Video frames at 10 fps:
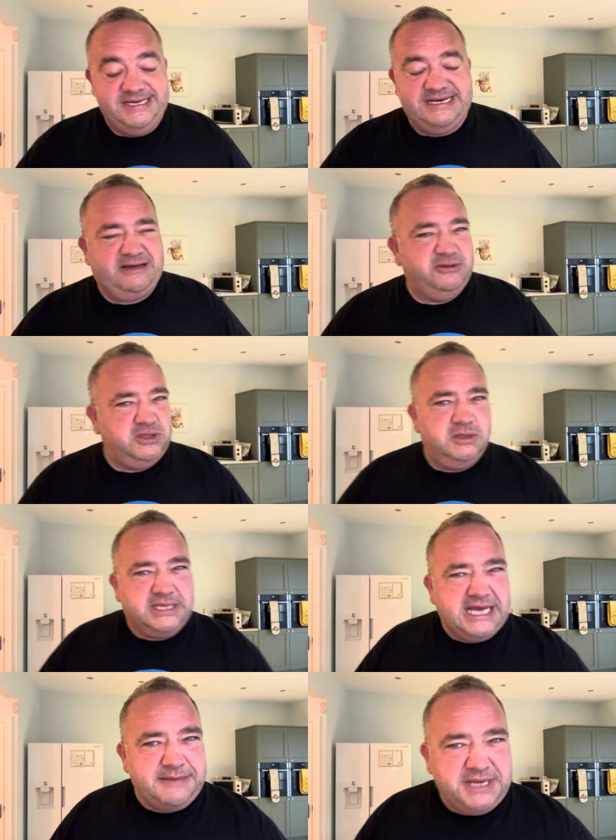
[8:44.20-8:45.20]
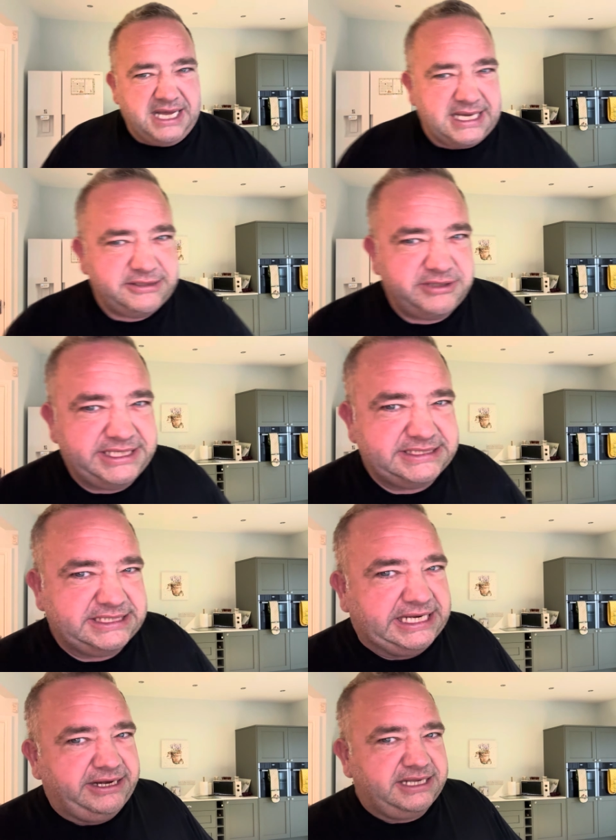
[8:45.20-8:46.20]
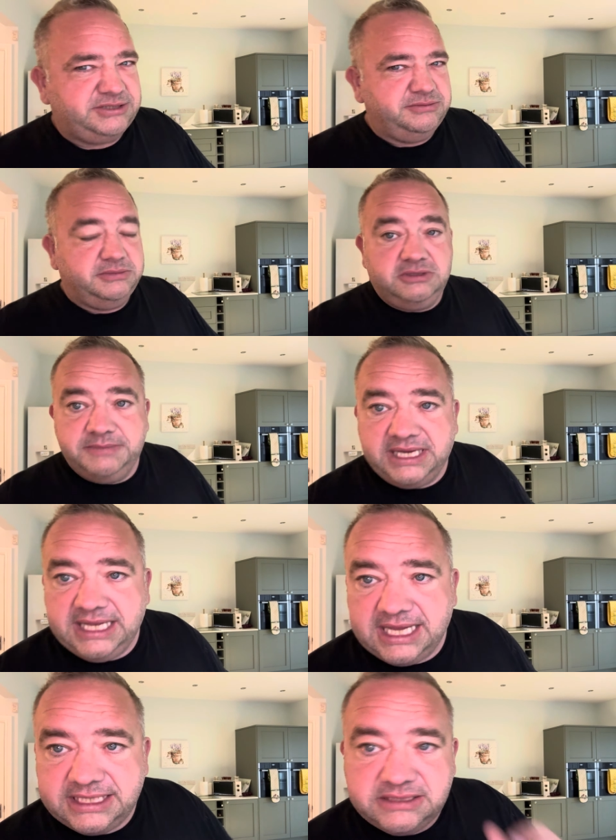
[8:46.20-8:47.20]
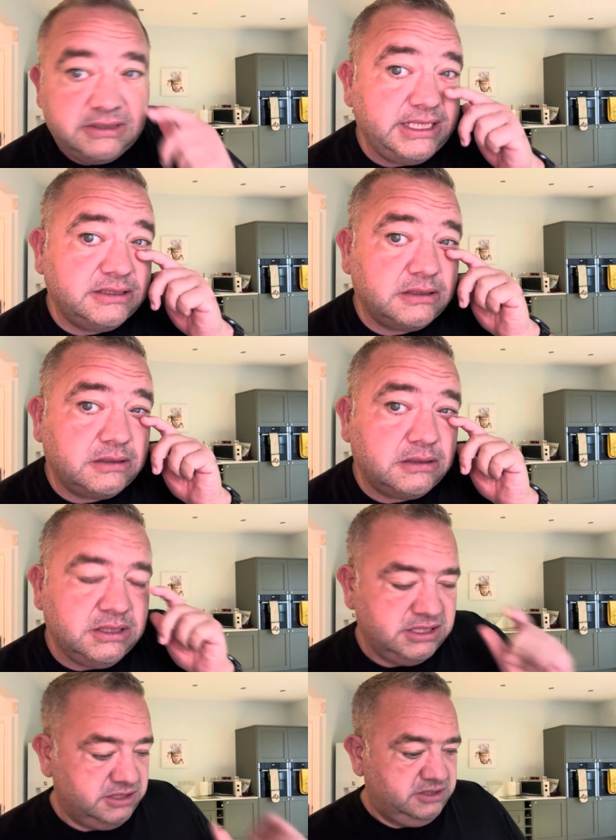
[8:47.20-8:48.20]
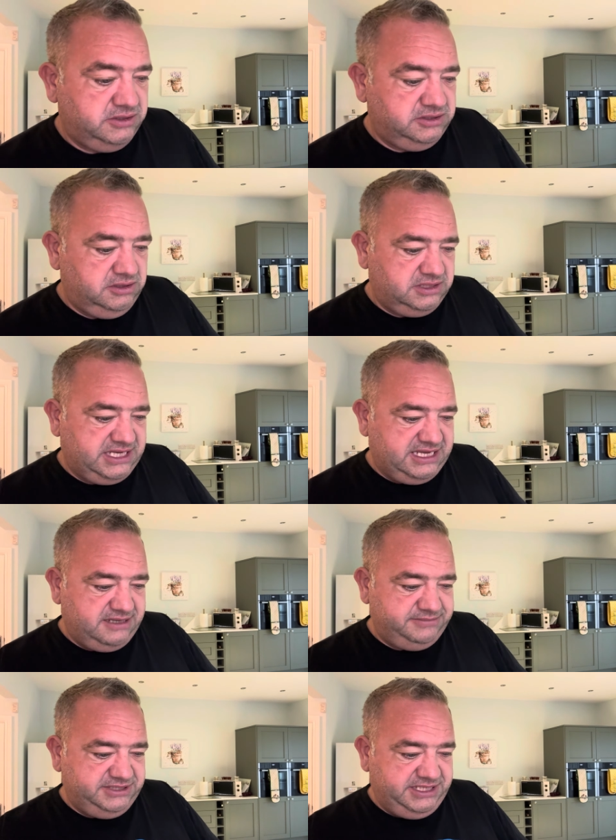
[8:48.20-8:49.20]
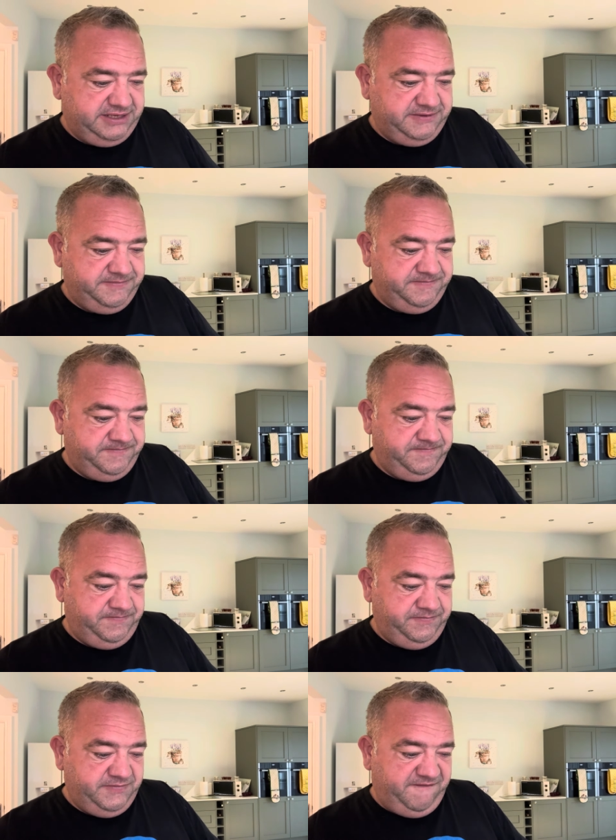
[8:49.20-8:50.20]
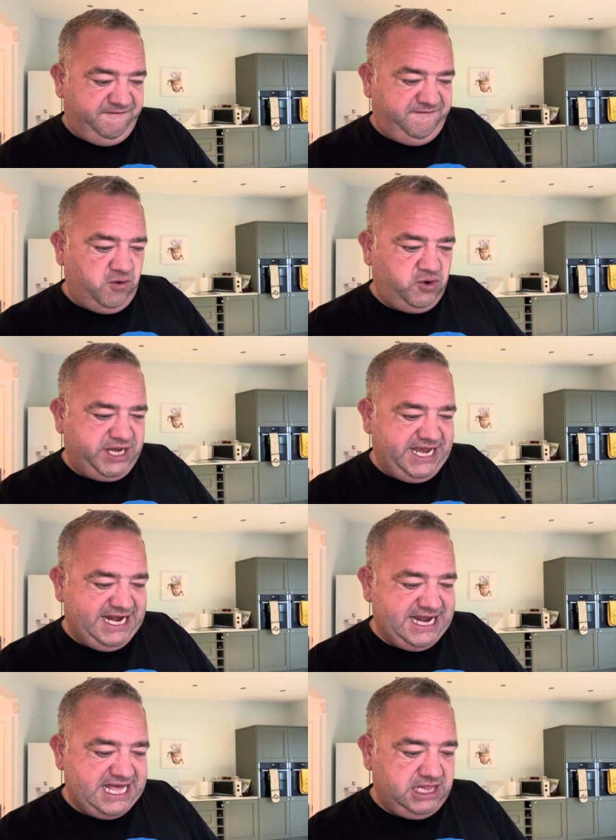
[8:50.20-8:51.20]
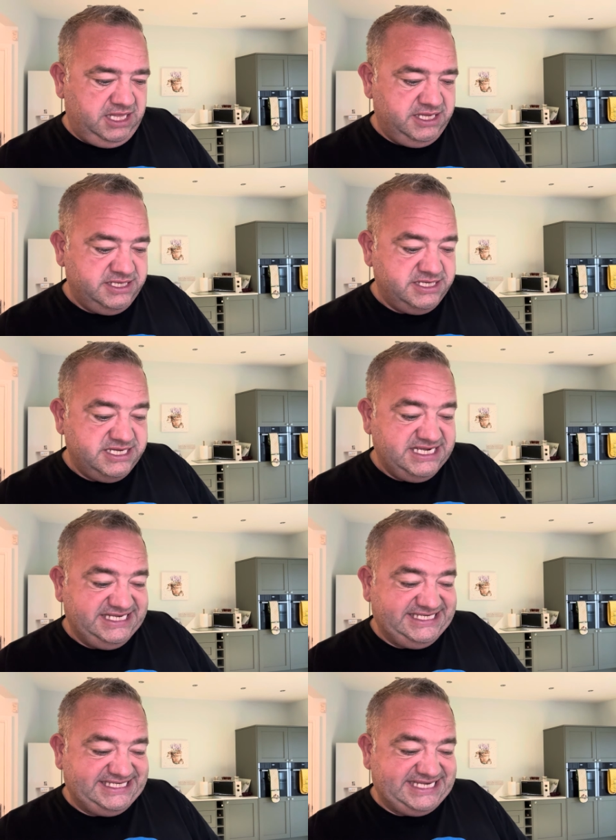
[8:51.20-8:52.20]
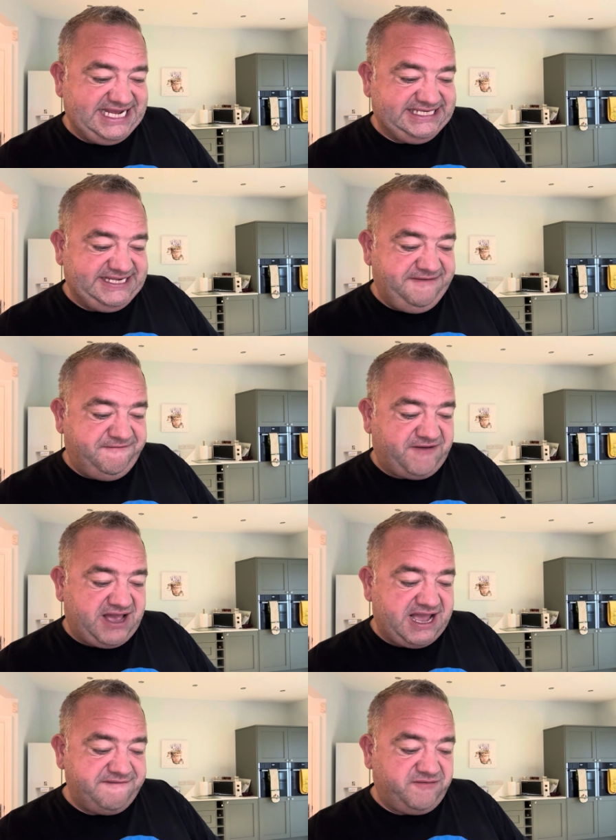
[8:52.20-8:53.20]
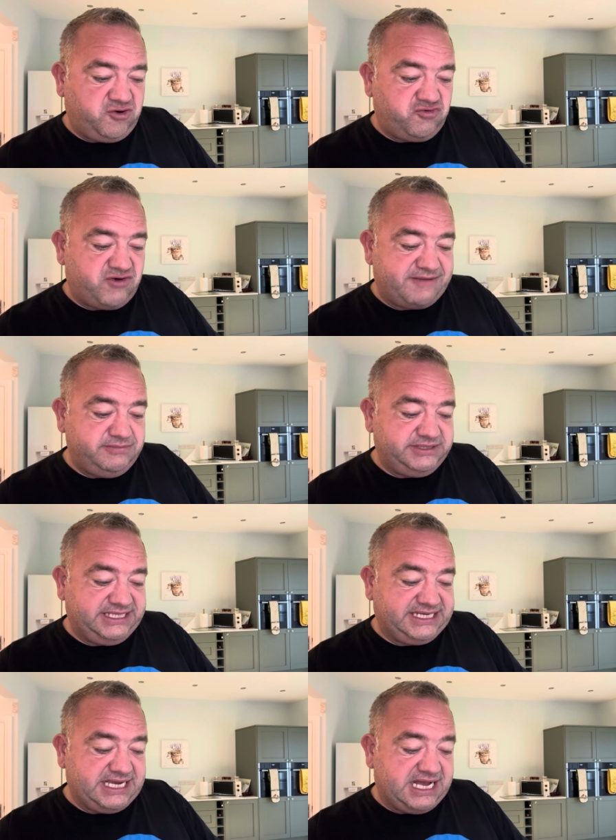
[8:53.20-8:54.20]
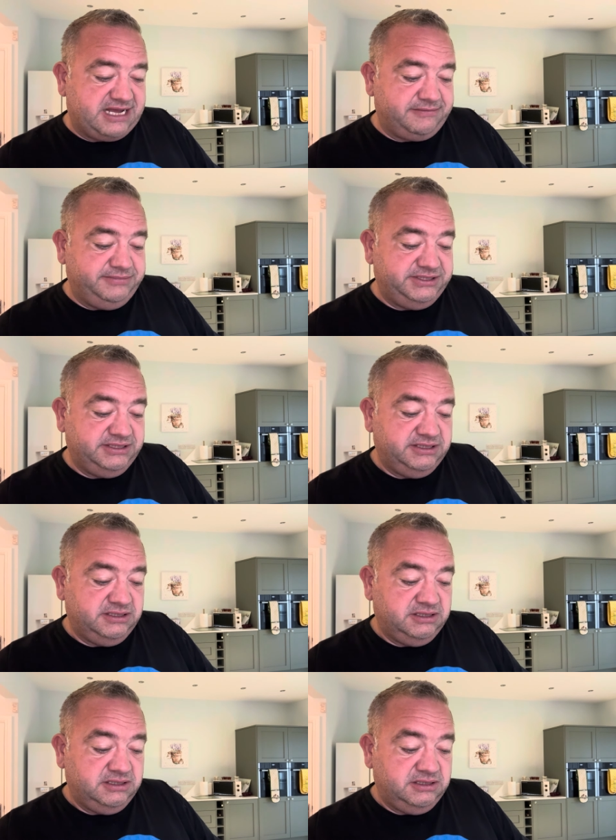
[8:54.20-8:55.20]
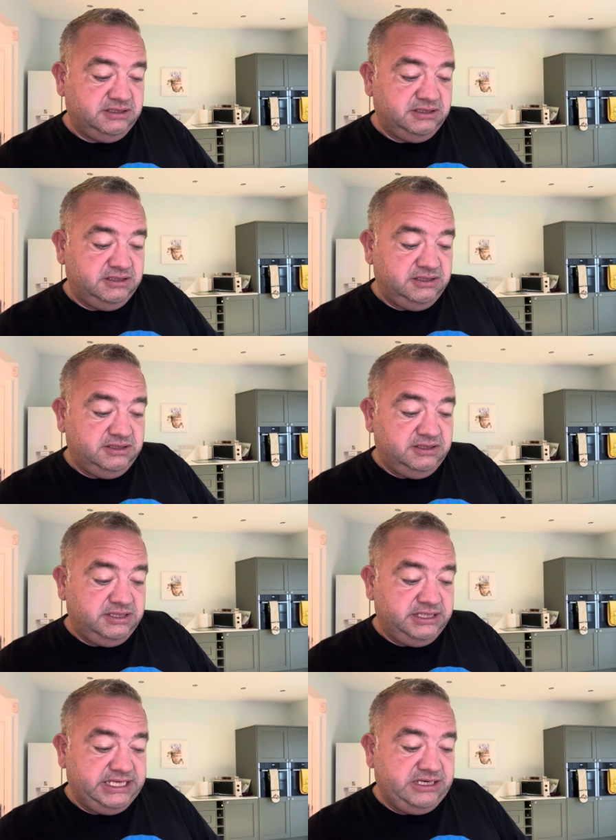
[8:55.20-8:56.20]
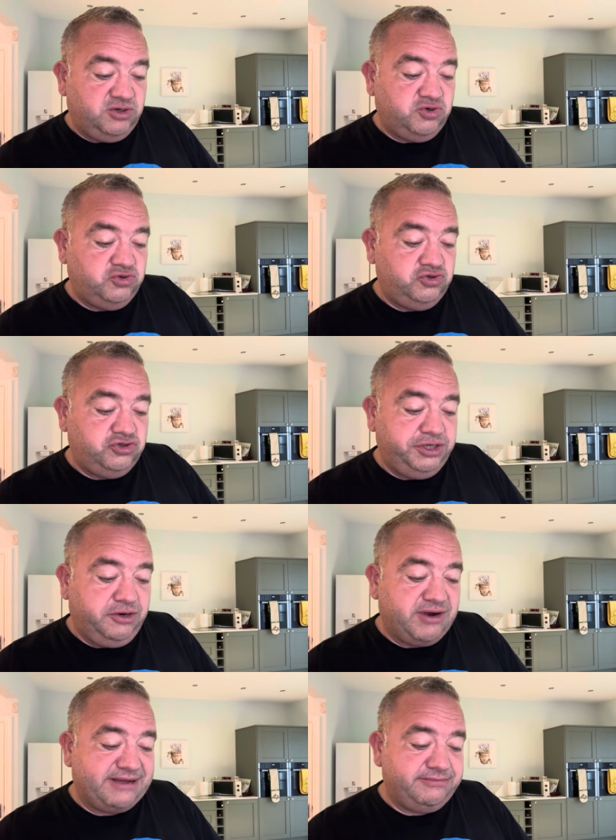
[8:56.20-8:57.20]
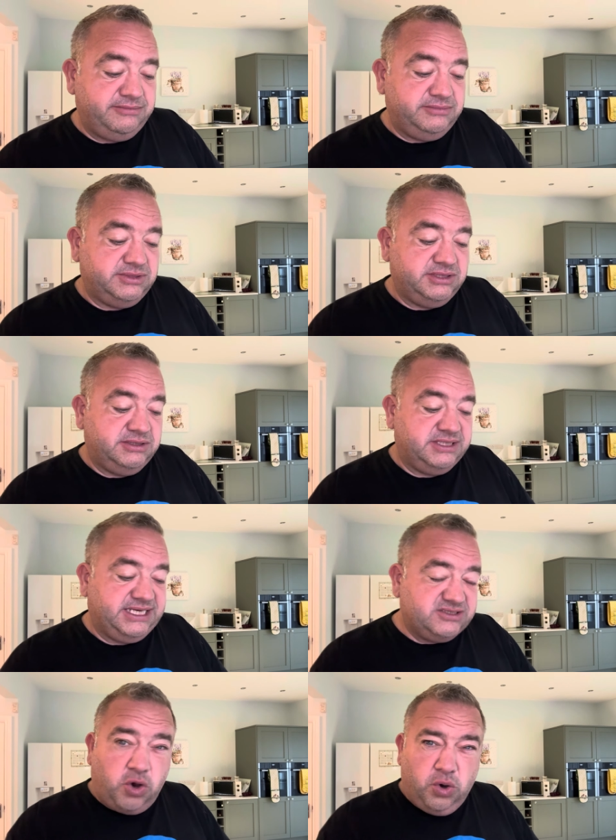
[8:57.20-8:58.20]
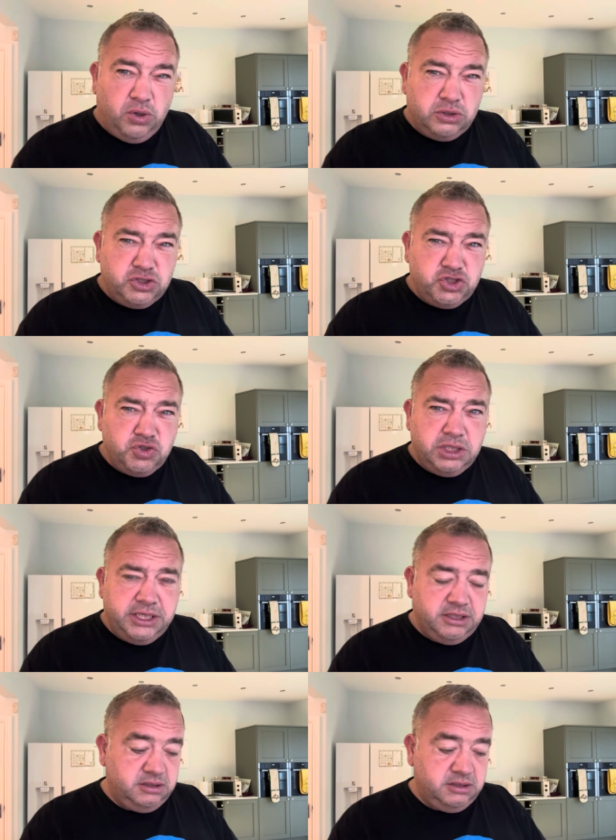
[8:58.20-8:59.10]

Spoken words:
Now there's a lot of carbohydrates in here. I should look at my eyes, really sore. There's a lot of carbs in here. Fucking hell. 65 grams of carbs in 100 grams. That's all sugar.